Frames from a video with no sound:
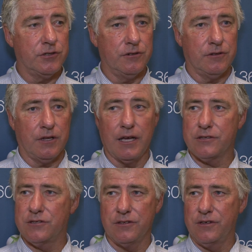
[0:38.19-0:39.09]
You know, in the
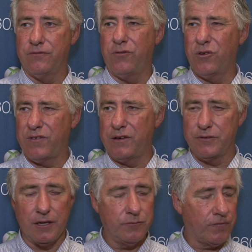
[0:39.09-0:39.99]
last I think four or five
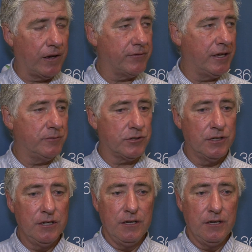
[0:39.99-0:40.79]
games, five games,